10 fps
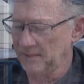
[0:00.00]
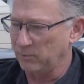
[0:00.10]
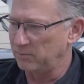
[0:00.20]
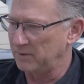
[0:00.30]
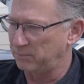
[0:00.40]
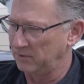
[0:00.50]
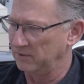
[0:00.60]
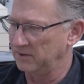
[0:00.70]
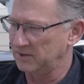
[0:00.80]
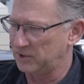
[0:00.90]
It would be
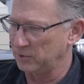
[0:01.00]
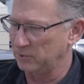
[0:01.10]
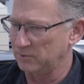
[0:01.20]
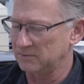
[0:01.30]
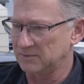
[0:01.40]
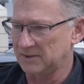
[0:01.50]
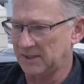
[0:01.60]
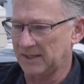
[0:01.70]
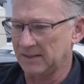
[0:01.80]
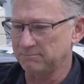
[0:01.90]
prudent to
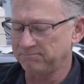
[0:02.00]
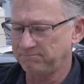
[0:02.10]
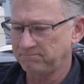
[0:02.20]
um,